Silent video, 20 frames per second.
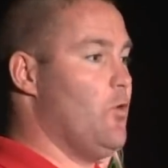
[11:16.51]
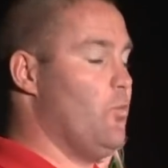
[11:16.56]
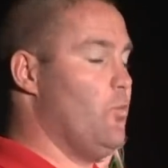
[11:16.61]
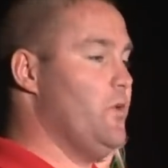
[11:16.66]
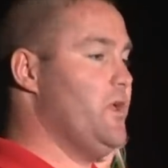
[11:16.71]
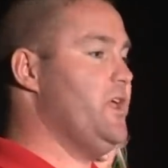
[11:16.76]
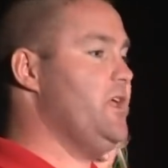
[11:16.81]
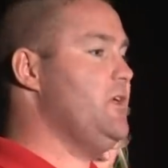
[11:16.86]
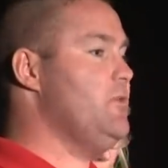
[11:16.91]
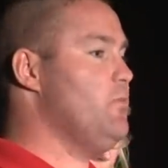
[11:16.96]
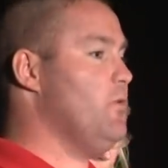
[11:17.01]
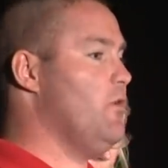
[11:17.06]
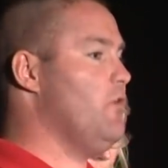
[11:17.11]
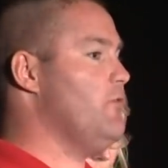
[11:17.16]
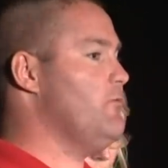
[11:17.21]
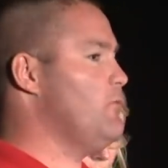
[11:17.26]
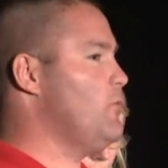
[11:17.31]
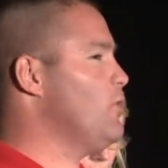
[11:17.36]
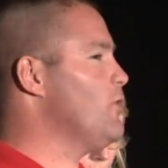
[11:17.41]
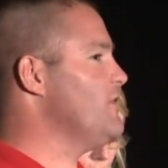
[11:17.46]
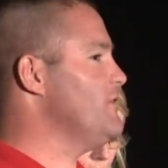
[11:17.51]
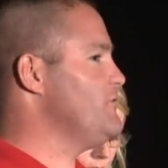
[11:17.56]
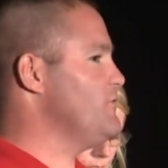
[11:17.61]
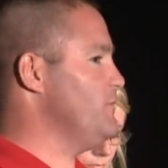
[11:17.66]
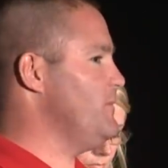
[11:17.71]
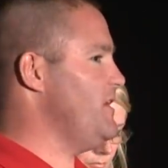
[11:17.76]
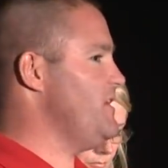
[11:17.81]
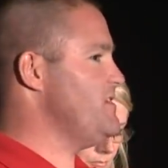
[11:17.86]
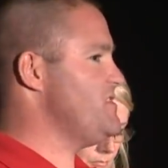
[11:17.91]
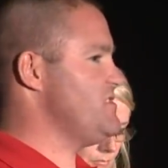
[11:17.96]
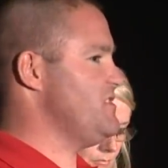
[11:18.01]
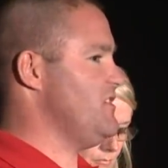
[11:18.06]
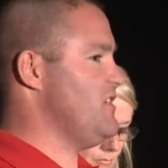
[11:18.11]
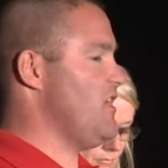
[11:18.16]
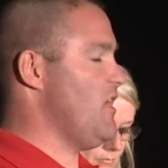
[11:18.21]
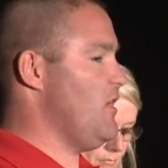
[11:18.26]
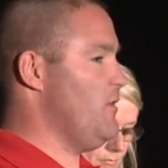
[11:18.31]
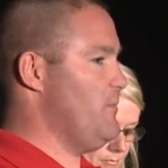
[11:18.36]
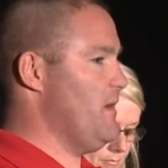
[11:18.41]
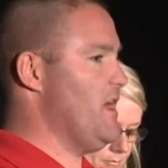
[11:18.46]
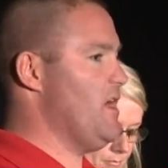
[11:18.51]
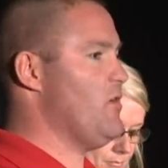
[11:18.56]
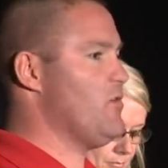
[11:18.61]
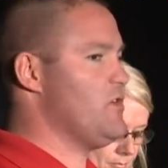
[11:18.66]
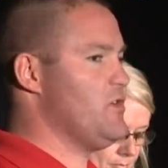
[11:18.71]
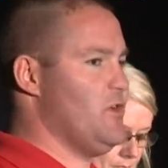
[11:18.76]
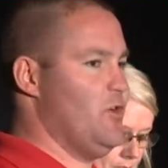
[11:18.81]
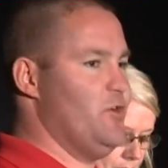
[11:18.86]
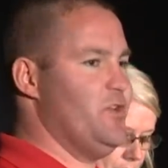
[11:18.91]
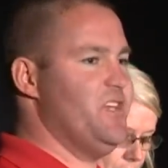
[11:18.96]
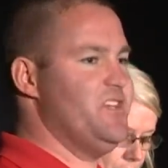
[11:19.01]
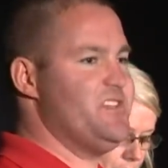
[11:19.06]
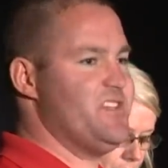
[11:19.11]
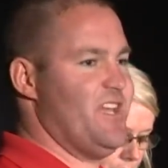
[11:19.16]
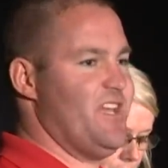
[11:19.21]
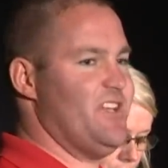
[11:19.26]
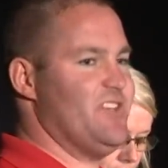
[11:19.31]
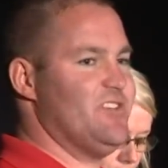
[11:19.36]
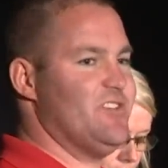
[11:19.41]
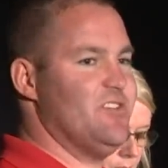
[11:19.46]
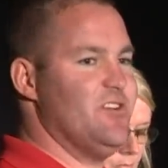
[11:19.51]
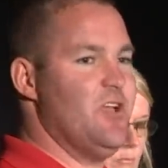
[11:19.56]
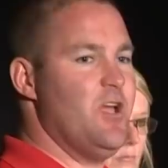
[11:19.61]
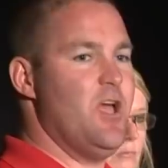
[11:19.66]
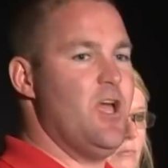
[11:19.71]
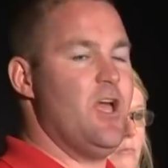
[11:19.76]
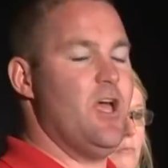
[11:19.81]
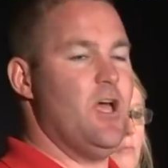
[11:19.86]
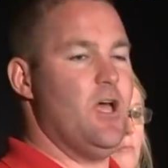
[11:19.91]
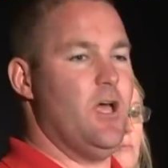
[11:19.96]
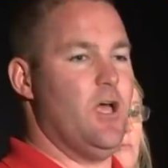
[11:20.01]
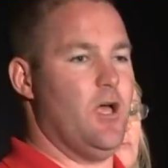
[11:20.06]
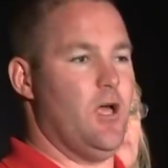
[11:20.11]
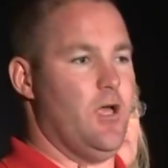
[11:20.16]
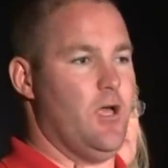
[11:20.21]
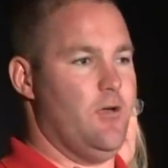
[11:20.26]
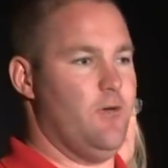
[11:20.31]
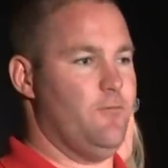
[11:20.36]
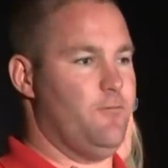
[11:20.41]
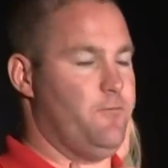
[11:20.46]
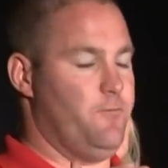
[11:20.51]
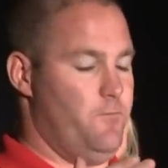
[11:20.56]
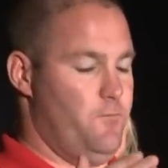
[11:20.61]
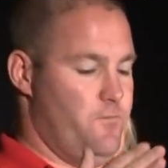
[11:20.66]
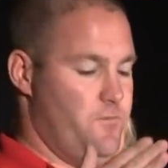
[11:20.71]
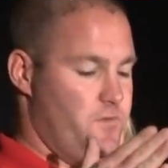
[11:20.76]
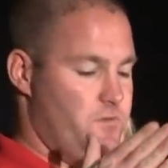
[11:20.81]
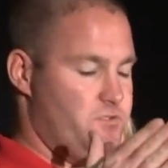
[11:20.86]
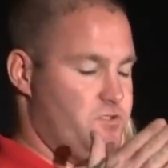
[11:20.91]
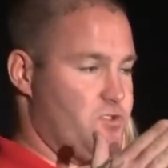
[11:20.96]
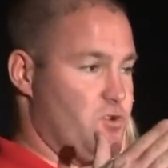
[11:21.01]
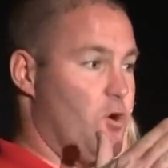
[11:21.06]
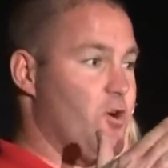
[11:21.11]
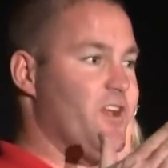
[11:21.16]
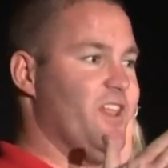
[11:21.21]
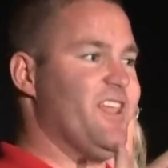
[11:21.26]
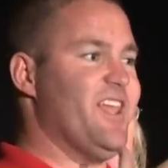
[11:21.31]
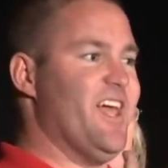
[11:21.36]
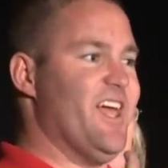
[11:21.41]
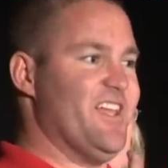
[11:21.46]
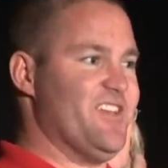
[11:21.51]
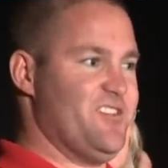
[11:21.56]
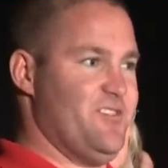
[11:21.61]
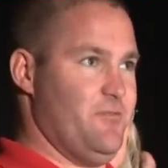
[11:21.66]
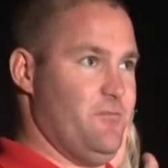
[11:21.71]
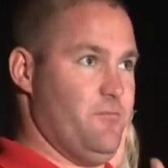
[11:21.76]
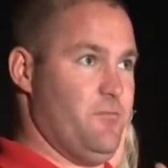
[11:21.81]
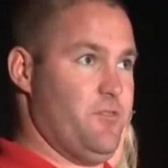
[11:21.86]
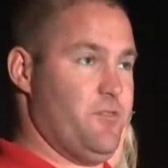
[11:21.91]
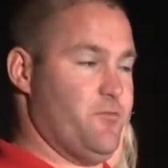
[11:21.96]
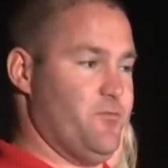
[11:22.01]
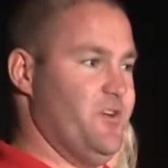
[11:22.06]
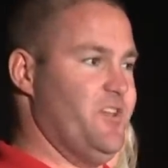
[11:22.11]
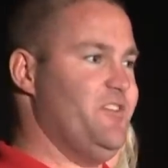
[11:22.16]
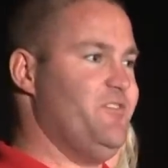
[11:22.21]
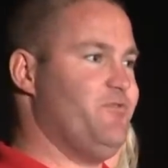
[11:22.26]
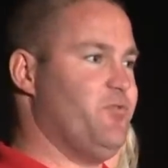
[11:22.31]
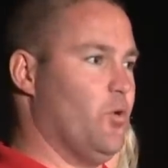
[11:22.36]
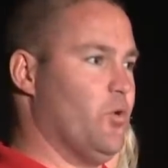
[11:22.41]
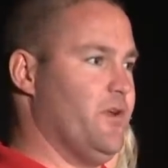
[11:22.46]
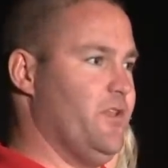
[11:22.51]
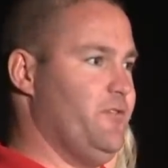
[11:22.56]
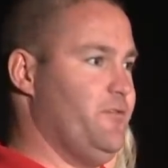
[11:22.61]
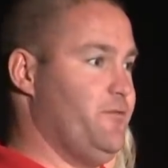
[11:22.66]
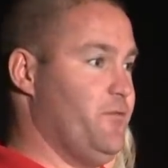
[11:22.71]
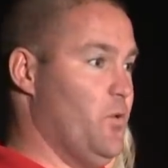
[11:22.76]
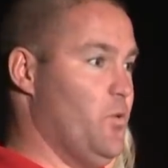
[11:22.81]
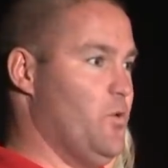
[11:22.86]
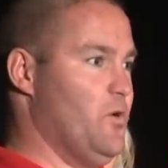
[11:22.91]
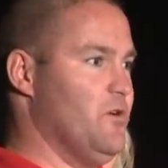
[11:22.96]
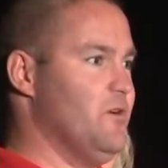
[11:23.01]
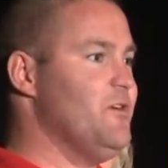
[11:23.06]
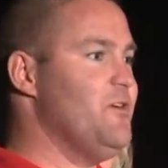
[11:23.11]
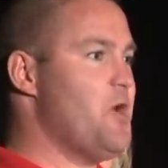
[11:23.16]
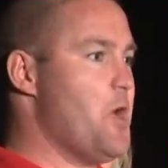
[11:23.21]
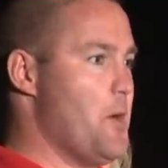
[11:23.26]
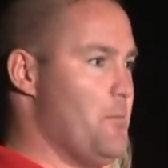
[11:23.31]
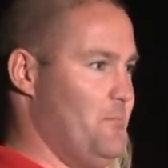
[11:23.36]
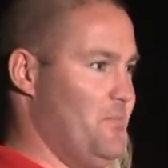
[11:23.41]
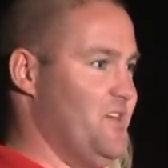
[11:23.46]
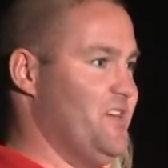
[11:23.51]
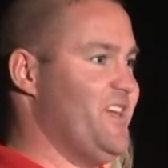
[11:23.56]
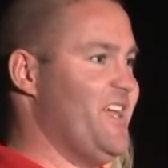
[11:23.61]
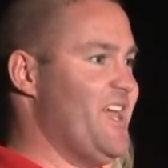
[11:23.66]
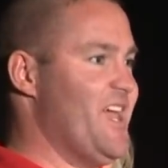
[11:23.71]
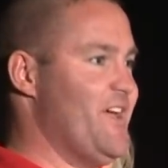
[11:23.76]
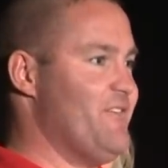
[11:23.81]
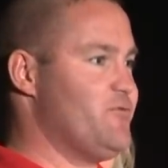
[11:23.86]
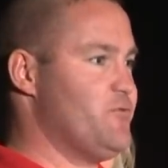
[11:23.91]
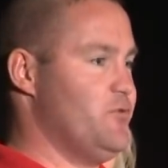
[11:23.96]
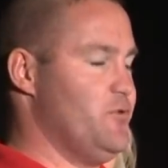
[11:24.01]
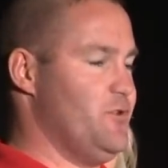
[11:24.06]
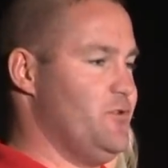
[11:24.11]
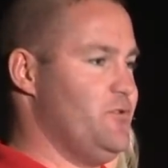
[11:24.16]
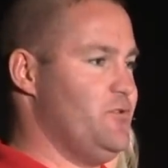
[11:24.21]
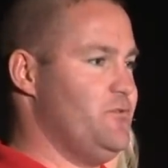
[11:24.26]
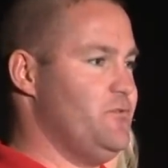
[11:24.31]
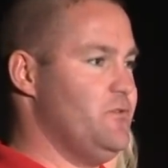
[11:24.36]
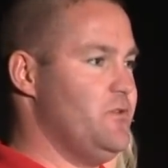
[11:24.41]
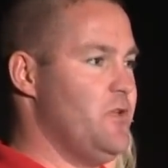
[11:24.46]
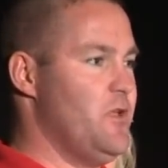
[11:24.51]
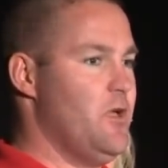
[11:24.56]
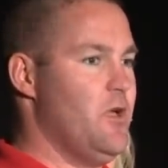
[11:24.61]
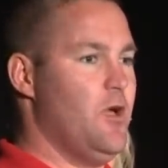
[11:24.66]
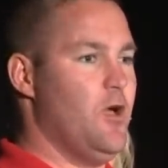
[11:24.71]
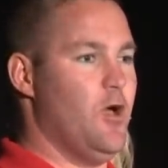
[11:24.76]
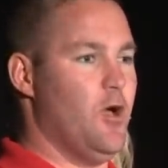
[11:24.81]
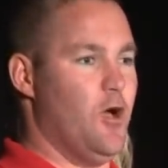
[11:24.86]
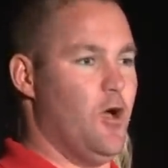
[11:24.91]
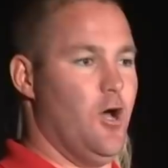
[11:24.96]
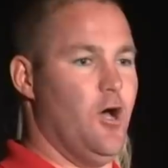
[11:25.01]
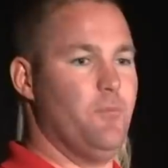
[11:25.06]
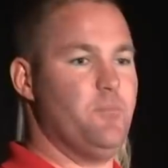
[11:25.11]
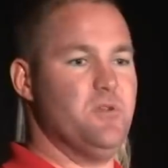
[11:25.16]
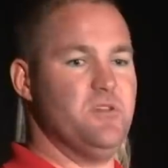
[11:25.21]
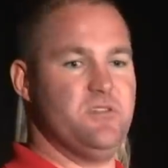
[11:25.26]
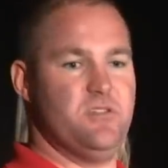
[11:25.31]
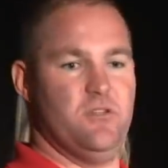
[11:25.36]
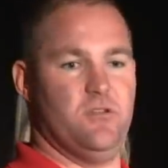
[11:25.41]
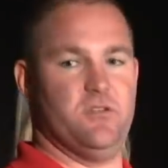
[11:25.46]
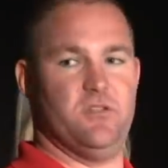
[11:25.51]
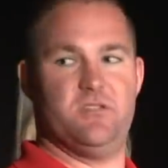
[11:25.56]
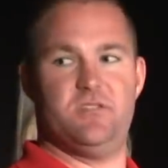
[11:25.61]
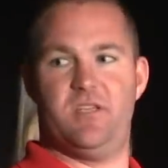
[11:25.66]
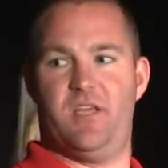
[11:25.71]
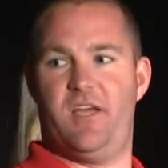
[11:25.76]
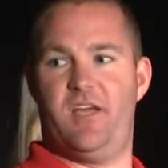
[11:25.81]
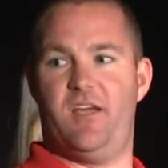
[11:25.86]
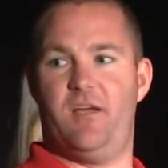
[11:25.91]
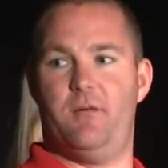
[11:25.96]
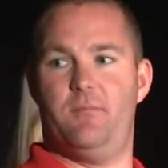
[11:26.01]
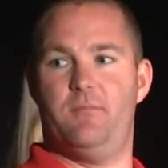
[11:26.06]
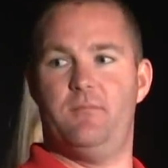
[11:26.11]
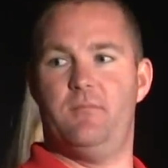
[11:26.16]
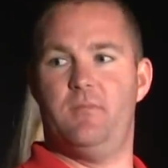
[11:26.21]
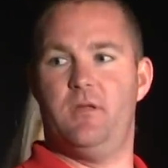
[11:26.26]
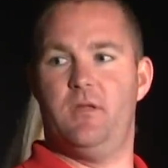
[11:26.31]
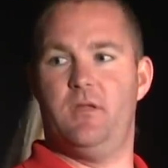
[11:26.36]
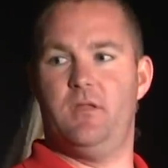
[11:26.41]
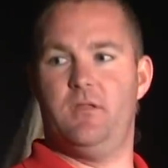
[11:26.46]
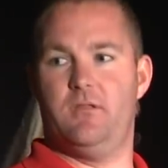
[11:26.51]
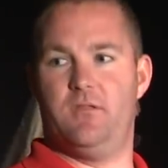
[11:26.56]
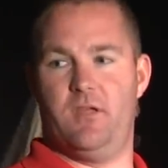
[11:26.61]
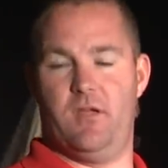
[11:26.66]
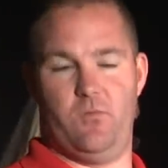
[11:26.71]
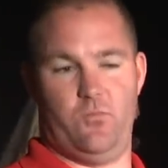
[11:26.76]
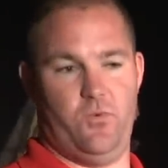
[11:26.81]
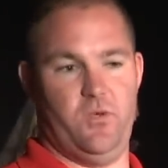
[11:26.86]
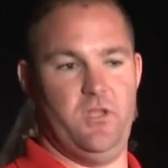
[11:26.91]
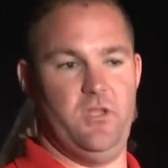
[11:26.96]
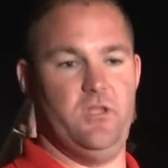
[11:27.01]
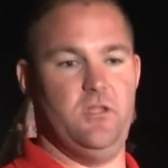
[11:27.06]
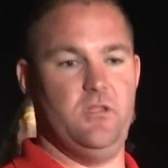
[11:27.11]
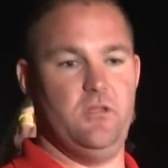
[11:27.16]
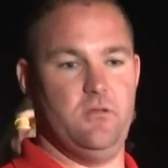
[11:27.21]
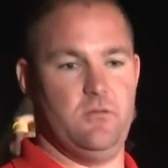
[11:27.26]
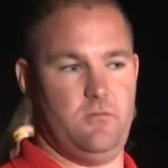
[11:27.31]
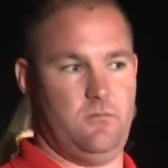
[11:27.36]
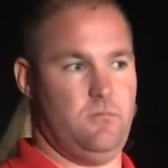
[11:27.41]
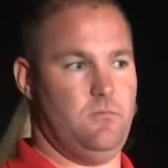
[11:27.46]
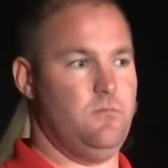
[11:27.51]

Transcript: We want more information about Coty Taylor starting at 344 Monday afternoon up until the time that we